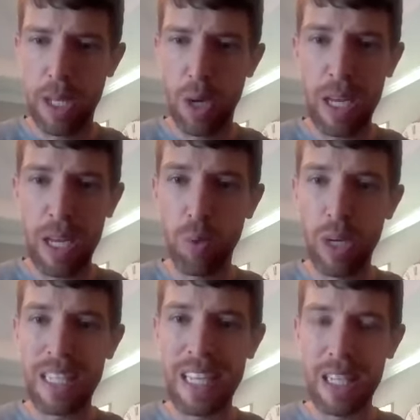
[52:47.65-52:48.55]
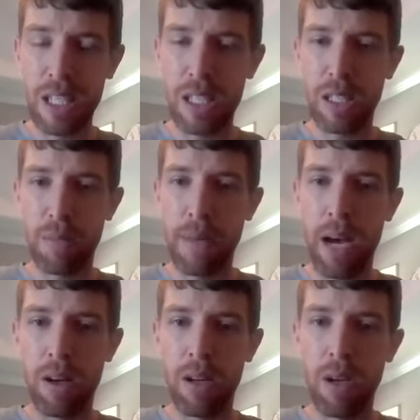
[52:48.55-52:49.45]
you know, he really teaches us
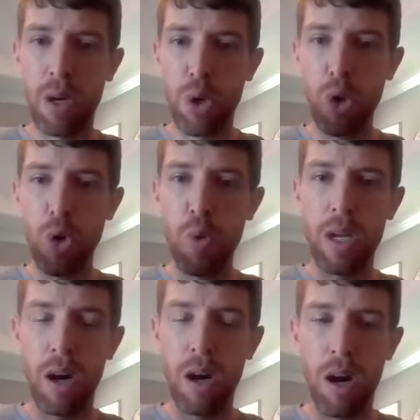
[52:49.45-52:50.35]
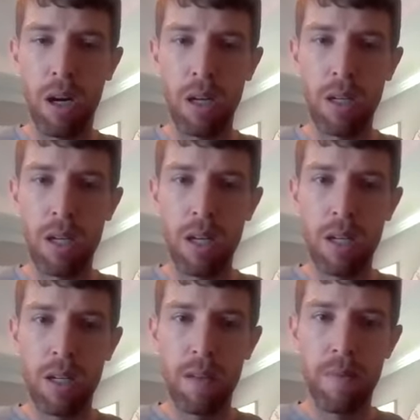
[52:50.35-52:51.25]
about who we are
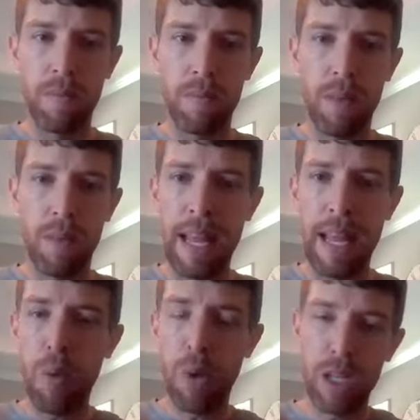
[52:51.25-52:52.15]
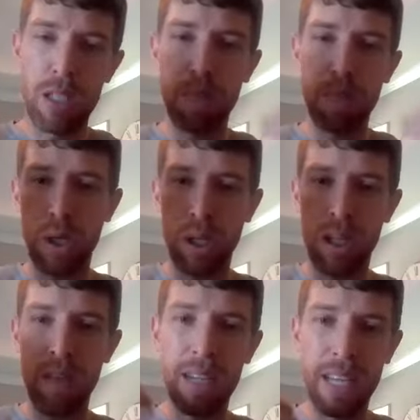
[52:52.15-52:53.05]
and that we are spirit living